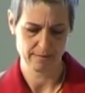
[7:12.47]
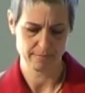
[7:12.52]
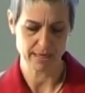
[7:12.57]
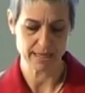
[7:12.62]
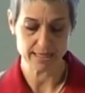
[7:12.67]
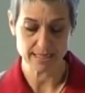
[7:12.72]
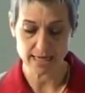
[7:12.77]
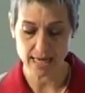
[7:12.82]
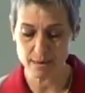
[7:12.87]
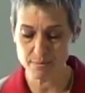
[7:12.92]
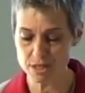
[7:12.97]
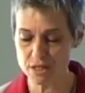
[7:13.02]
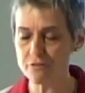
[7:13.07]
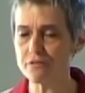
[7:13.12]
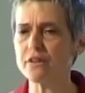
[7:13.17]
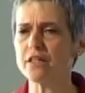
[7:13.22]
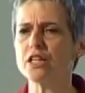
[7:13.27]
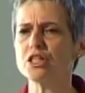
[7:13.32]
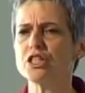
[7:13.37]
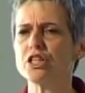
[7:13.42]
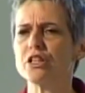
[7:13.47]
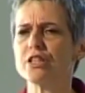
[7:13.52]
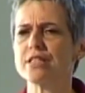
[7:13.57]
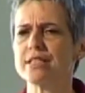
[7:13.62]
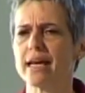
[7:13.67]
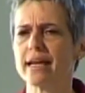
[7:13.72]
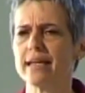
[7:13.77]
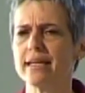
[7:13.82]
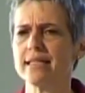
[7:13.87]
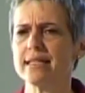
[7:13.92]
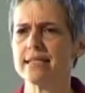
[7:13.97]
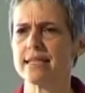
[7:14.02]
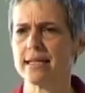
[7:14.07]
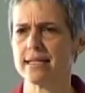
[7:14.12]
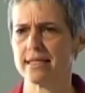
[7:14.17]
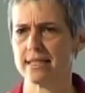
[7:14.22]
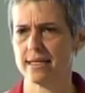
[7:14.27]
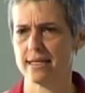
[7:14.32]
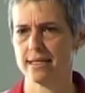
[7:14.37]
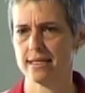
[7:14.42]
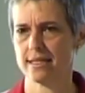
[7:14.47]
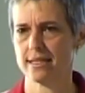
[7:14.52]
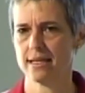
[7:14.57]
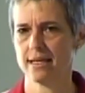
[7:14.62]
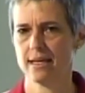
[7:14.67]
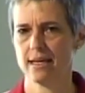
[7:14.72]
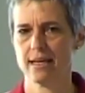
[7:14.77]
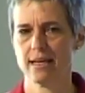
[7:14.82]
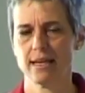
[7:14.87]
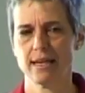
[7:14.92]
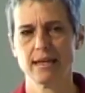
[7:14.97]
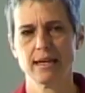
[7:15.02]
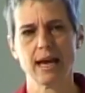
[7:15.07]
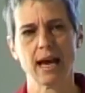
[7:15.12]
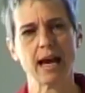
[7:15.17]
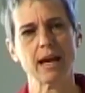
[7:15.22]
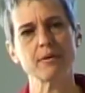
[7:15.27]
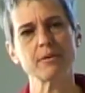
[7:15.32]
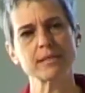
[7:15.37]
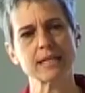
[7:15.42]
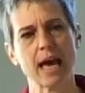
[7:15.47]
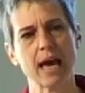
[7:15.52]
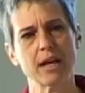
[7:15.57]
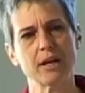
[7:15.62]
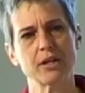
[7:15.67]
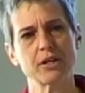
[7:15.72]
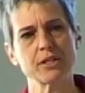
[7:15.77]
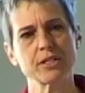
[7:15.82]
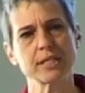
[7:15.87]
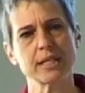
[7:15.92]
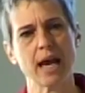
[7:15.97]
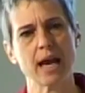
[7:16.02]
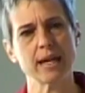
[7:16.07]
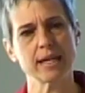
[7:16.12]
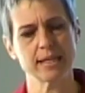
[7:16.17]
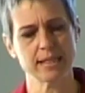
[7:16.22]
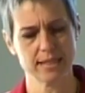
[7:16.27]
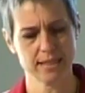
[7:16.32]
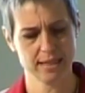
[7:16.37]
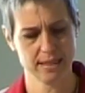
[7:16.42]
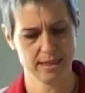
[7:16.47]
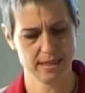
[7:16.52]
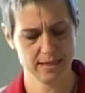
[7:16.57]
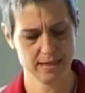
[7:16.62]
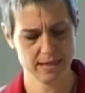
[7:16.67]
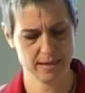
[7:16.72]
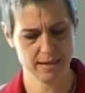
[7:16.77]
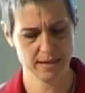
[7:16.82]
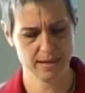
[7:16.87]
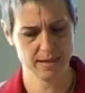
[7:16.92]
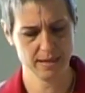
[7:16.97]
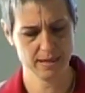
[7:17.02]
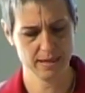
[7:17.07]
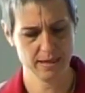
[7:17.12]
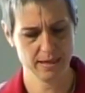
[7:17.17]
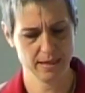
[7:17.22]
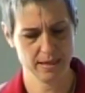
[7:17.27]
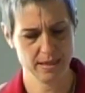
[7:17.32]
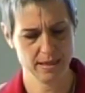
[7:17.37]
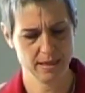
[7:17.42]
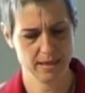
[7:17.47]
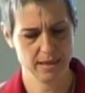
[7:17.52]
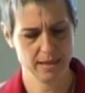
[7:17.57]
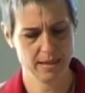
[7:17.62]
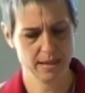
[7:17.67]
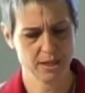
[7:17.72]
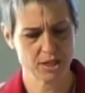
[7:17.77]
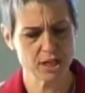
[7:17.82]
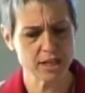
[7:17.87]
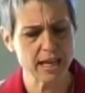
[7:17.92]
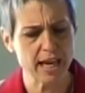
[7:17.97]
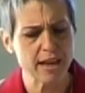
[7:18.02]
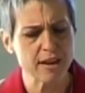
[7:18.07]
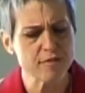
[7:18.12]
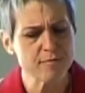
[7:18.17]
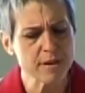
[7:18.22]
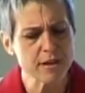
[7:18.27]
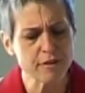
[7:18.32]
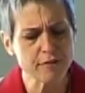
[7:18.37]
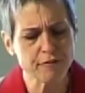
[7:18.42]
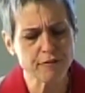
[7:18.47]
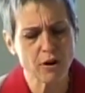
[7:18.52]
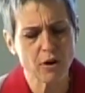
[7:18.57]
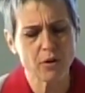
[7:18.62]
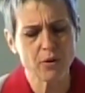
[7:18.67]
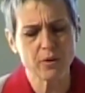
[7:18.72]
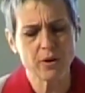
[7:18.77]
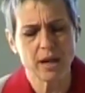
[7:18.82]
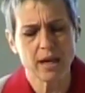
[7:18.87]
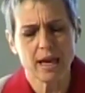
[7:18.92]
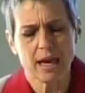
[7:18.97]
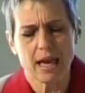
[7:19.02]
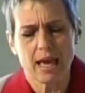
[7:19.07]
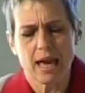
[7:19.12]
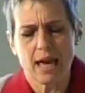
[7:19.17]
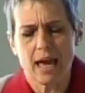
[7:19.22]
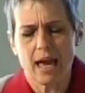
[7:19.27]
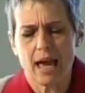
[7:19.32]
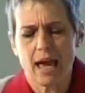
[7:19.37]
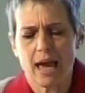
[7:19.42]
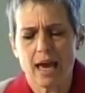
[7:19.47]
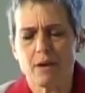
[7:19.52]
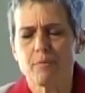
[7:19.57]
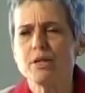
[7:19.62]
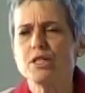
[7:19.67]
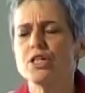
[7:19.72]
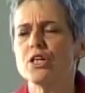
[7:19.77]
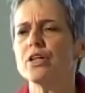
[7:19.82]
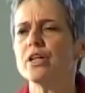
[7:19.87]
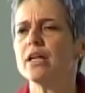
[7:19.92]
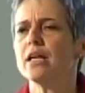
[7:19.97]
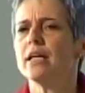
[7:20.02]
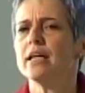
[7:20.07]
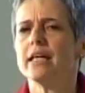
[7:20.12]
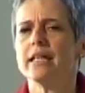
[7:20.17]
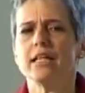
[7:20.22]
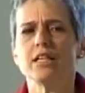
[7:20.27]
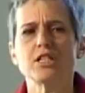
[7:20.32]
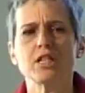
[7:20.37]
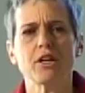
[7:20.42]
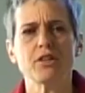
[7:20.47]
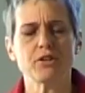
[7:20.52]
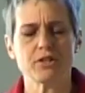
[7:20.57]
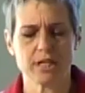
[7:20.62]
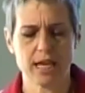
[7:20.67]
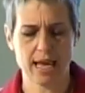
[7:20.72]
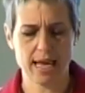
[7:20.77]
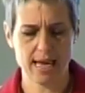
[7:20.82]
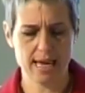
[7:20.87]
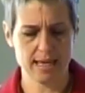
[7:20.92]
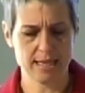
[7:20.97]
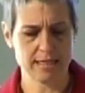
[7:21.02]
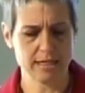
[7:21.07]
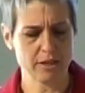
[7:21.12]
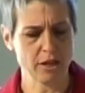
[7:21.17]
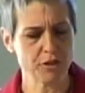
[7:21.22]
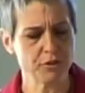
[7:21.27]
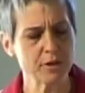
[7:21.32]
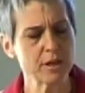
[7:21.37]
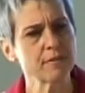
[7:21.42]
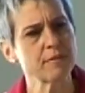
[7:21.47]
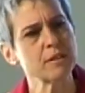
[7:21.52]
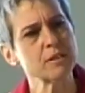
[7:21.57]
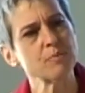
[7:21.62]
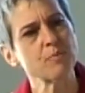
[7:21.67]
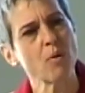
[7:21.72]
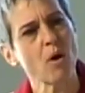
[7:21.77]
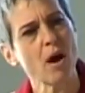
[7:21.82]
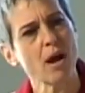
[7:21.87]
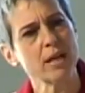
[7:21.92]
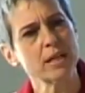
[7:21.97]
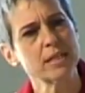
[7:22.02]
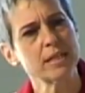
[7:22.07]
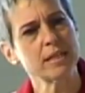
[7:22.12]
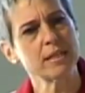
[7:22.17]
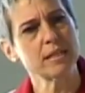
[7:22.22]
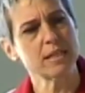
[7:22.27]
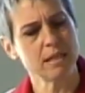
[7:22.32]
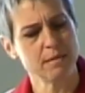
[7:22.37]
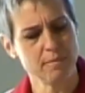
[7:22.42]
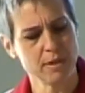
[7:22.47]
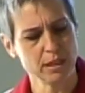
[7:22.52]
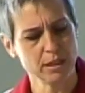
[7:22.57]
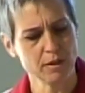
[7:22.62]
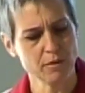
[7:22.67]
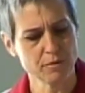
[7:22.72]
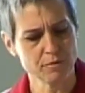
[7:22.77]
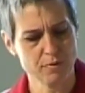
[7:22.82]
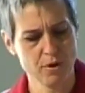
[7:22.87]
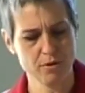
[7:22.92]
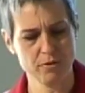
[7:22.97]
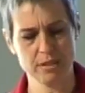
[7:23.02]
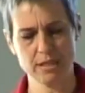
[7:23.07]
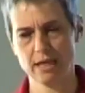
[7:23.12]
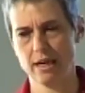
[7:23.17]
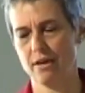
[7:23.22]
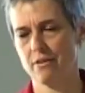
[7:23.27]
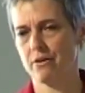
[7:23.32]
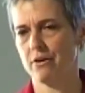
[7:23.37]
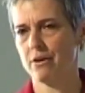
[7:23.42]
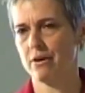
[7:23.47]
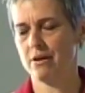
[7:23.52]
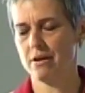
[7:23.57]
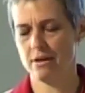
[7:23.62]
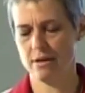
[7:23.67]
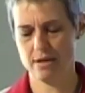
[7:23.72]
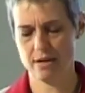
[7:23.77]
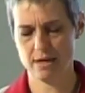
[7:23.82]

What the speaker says: By the time she finished her second sentence, I was at her side. She gave me the phone, and we took each other's hands, and the 3 of us walked into the middle of the road together.